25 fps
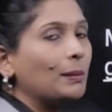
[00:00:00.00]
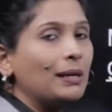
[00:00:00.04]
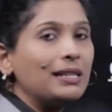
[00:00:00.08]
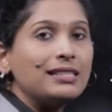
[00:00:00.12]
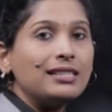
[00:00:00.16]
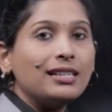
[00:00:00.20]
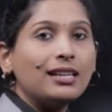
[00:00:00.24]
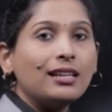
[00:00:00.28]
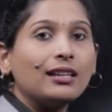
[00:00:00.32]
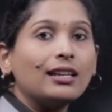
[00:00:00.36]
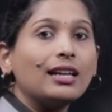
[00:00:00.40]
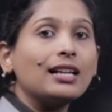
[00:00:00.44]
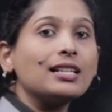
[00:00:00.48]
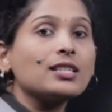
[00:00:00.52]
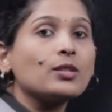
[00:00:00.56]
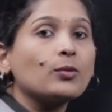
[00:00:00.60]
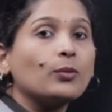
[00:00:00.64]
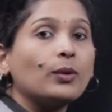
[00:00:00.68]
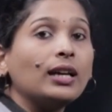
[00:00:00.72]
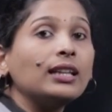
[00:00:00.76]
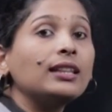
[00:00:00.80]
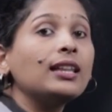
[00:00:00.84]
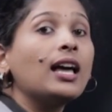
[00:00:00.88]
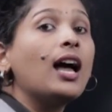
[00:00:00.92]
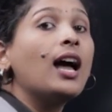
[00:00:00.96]
materials
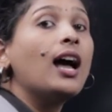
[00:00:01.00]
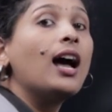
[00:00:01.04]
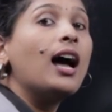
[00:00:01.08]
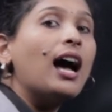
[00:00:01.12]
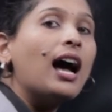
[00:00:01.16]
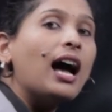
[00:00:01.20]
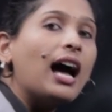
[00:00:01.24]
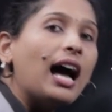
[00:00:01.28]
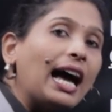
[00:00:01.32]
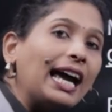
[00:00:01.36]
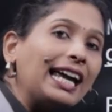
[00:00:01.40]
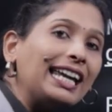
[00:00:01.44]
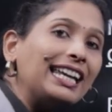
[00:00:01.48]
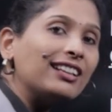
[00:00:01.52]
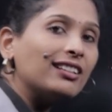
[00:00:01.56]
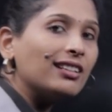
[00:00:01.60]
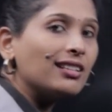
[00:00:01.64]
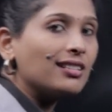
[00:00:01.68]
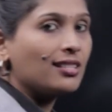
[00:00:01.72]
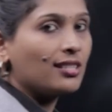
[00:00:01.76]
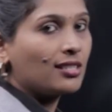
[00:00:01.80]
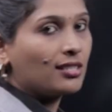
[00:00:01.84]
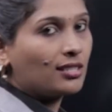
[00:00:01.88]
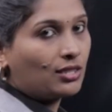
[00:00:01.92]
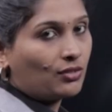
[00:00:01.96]
with high
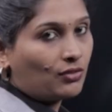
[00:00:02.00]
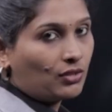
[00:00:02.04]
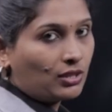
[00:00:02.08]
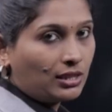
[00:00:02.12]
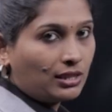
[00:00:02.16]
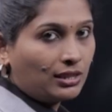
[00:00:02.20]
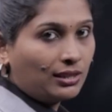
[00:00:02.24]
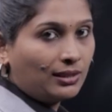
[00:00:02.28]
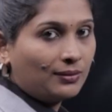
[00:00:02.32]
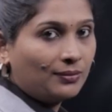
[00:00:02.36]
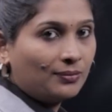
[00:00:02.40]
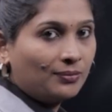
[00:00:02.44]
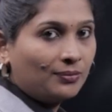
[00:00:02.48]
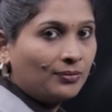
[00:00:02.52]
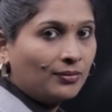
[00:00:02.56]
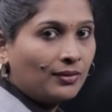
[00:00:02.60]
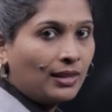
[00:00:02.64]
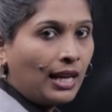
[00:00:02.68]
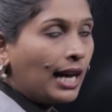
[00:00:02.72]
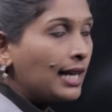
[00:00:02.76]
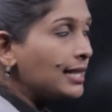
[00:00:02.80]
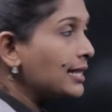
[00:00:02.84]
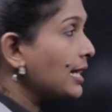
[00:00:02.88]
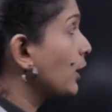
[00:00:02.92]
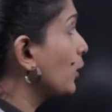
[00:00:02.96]
resistivity.
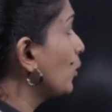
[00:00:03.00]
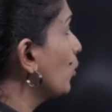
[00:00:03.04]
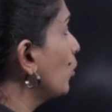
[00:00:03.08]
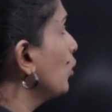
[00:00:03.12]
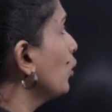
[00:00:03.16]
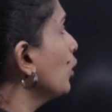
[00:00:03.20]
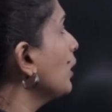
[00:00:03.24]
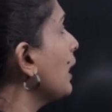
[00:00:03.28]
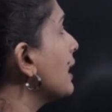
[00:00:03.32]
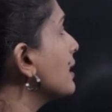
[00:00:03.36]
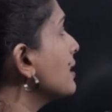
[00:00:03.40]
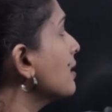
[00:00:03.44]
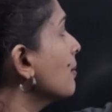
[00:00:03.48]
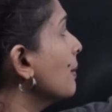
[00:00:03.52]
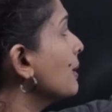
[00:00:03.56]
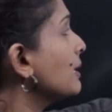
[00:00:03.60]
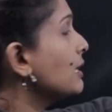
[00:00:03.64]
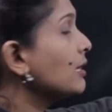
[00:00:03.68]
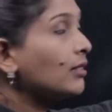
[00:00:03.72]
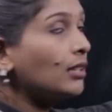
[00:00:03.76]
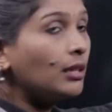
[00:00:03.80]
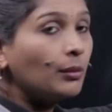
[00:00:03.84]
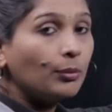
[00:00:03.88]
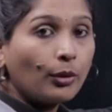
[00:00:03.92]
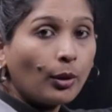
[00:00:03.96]
As I told you, that's a
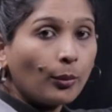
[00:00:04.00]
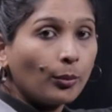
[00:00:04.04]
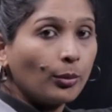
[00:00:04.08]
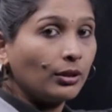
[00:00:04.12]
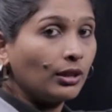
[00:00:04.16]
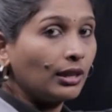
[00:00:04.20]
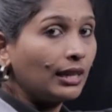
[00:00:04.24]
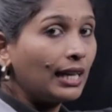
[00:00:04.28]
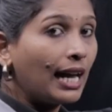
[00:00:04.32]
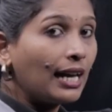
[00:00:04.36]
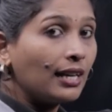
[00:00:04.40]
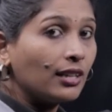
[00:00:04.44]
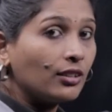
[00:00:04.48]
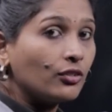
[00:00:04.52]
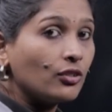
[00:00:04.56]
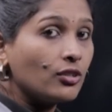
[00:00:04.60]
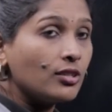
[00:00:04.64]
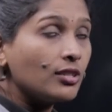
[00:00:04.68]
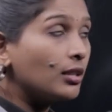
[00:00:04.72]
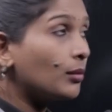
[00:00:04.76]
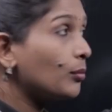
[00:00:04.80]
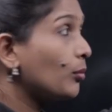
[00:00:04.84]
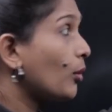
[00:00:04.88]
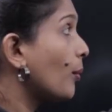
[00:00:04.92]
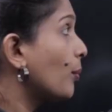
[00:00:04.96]
material property,
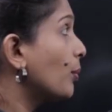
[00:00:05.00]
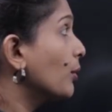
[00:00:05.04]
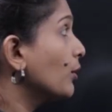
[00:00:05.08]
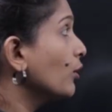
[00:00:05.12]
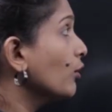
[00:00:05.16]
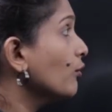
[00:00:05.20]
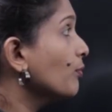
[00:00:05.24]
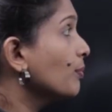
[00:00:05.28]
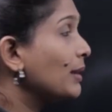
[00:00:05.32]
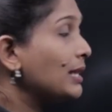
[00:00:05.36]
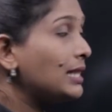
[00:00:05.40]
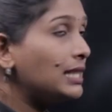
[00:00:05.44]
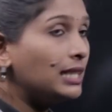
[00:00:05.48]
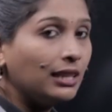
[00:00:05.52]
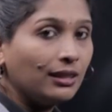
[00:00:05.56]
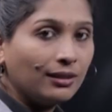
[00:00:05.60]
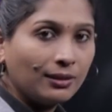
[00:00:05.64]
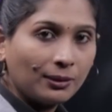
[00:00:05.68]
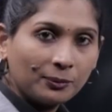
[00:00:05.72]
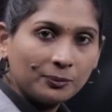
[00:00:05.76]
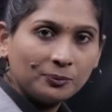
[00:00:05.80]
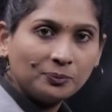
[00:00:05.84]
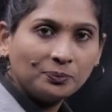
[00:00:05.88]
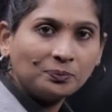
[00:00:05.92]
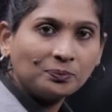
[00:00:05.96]
characteristic property of
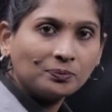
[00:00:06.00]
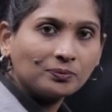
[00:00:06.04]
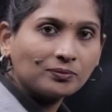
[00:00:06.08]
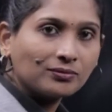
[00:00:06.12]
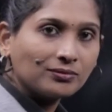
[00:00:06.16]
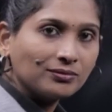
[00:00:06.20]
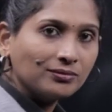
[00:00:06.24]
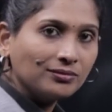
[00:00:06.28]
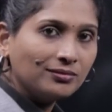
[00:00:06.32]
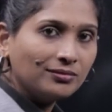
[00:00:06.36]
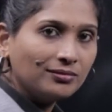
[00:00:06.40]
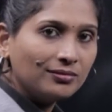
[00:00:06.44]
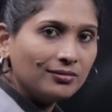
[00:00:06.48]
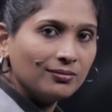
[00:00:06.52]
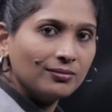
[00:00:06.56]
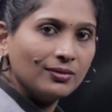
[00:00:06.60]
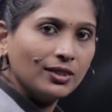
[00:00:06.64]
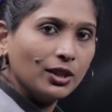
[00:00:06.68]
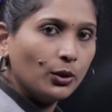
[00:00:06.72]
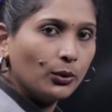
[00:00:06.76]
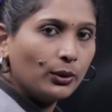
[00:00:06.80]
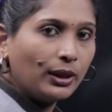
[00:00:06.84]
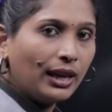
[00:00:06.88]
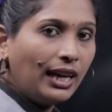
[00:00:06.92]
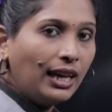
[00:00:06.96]
material.
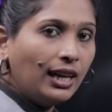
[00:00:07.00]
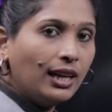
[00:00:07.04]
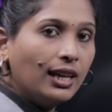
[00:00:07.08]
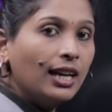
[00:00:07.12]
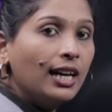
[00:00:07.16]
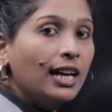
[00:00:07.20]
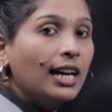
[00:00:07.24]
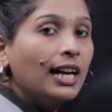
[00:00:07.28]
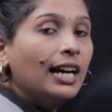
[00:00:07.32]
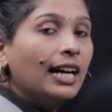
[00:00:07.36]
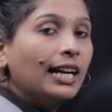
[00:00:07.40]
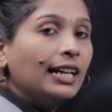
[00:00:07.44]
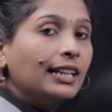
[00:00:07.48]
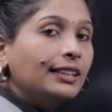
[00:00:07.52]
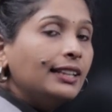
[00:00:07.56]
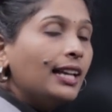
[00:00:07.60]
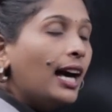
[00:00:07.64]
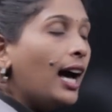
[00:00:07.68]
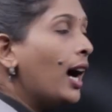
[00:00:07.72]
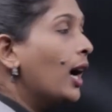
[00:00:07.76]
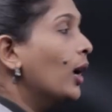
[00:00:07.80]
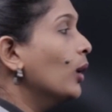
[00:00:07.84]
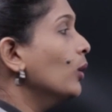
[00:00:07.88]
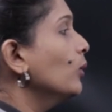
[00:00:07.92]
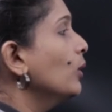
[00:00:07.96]
Okay,
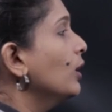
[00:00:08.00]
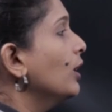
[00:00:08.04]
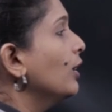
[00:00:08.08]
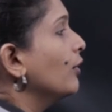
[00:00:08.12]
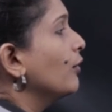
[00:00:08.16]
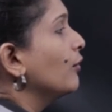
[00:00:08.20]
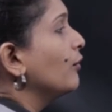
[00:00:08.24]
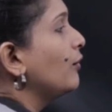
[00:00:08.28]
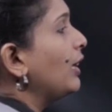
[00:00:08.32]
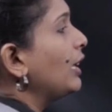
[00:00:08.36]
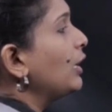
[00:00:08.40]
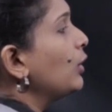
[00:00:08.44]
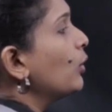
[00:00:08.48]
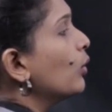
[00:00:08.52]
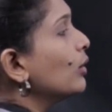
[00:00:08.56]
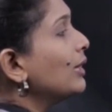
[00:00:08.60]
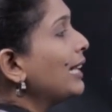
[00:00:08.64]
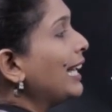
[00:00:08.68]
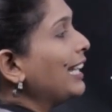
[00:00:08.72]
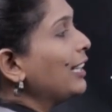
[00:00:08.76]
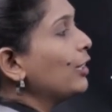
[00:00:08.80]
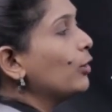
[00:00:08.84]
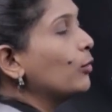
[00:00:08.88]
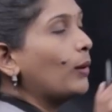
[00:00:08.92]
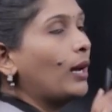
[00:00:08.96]
now we know
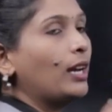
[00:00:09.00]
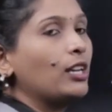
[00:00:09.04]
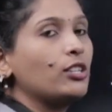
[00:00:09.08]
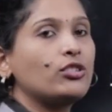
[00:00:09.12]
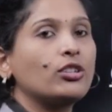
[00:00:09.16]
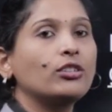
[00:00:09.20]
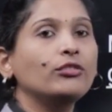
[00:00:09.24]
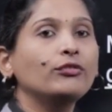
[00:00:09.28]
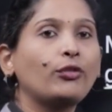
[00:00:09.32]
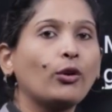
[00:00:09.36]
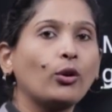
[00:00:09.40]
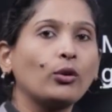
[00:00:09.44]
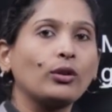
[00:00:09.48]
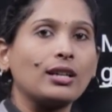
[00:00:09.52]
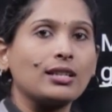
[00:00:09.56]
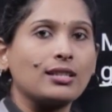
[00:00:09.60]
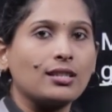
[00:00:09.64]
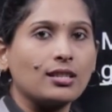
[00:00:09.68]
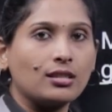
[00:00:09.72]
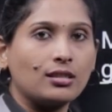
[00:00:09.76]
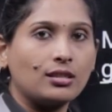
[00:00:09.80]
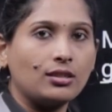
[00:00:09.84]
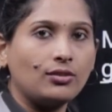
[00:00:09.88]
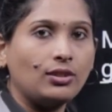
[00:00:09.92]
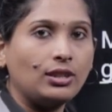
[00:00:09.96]
the equation for
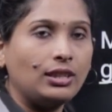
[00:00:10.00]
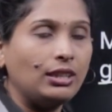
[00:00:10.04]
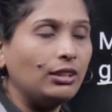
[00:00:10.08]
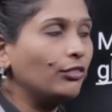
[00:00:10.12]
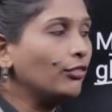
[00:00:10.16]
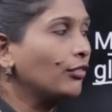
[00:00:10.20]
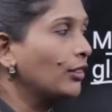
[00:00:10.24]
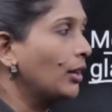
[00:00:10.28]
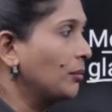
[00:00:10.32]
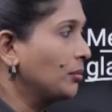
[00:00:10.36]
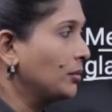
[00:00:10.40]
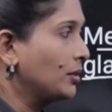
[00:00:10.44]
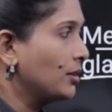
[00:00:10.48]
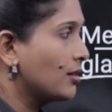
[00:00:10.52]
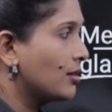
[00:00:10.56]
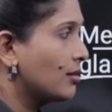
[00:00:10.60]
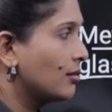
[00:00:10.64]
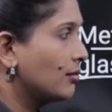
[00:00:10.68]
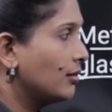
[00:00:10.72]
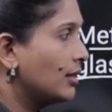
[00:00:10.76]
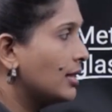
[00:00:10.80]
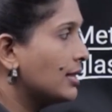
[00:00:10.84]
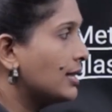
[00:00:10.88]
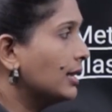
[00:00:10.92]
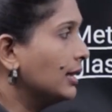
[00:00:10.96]
resistivity from this,
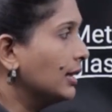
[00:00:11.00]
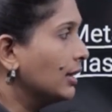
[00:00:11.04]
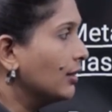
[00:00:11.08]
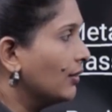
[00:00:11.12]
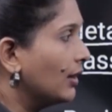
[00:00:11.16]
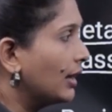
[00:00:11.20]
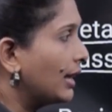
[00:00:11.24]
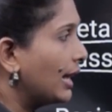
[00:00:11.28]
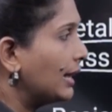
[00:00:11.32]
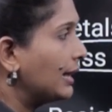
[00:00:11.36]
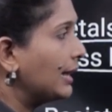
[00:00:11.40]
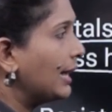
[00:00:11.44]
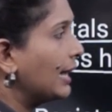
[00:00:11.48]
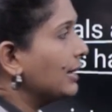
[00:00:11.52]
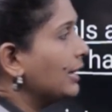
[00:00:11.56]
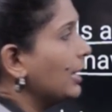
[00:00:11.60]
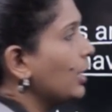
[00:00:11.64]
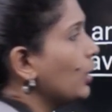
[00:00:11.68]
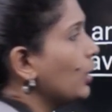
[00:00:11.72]
isn't it? We can get